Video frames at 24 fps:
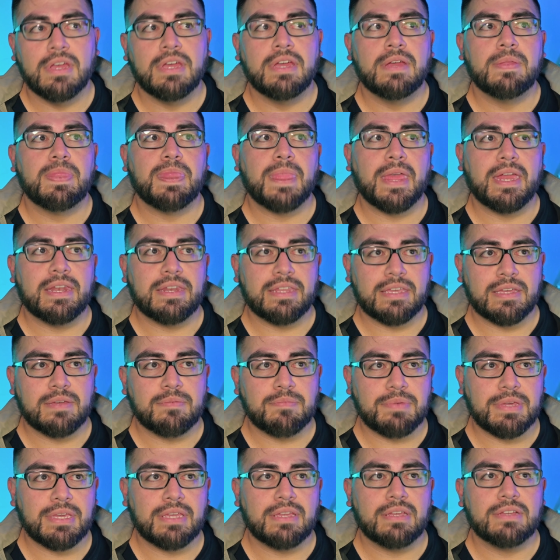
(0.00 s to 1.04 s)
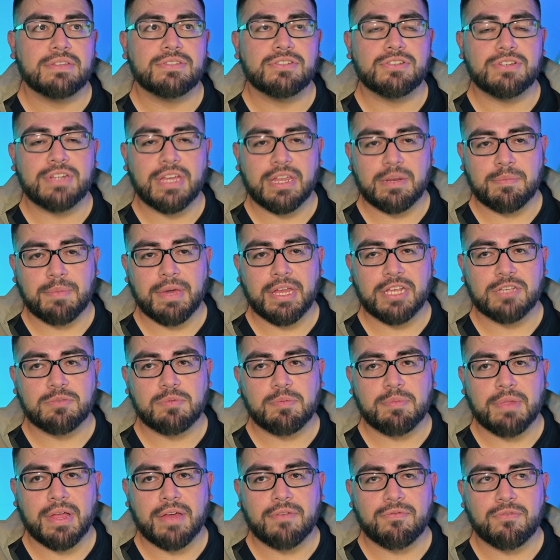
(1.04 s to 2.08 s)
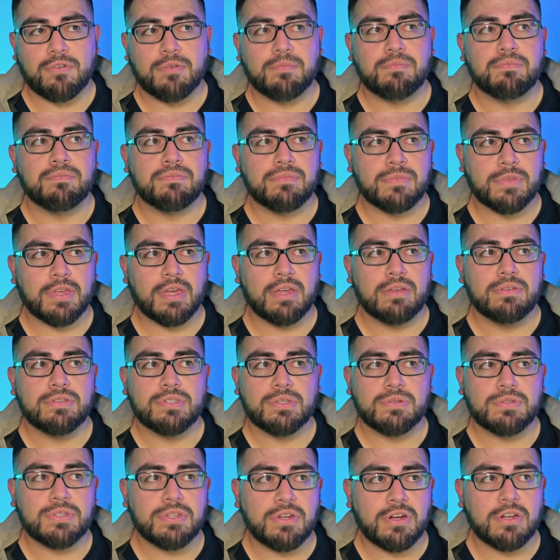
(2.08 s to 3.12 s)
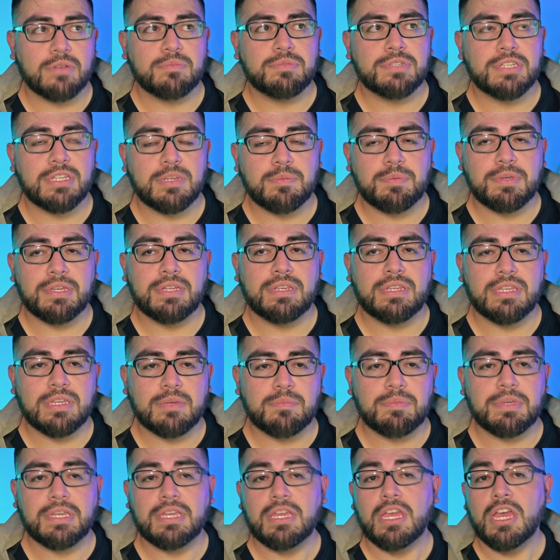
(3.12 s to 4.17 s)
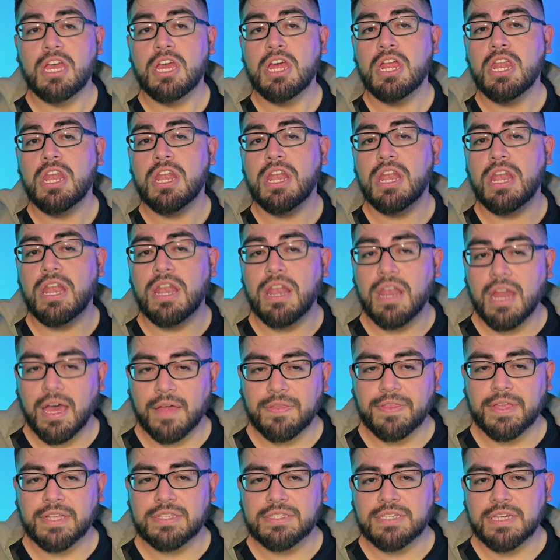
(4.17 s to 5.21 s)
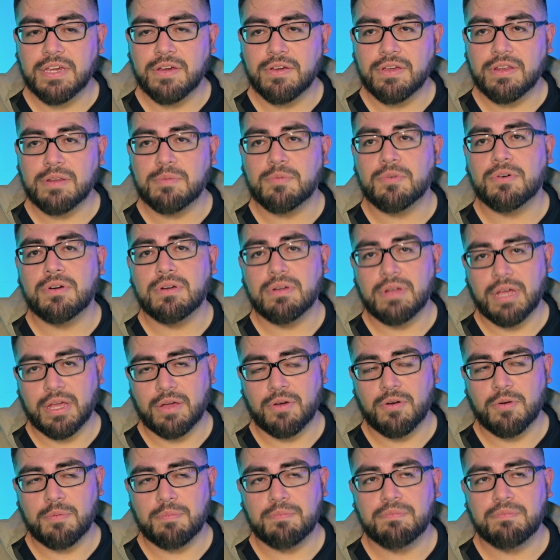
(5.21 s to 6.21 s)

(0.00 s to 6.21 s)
And that DMP is your data management platform. Okay, so CRM, CDP, DMP, not that scary anymore, I hope,